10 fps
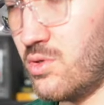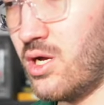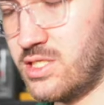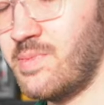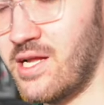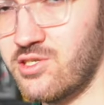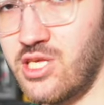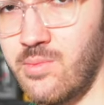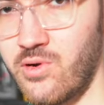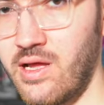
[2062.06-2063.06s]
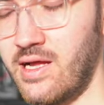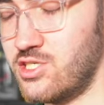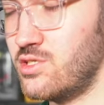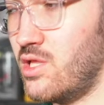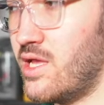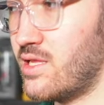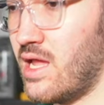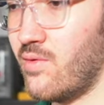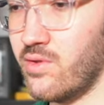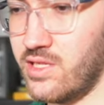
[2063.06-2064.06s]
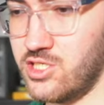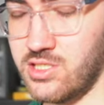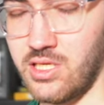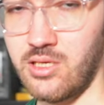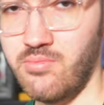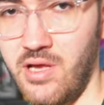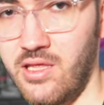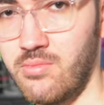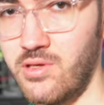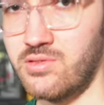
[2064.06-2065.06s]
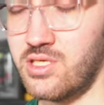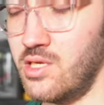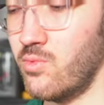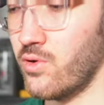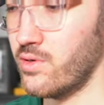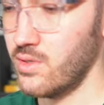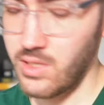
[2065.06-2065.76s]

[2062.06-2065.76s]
sponsored keyboard I actually like, not one that's just like a pay the bills keyboard.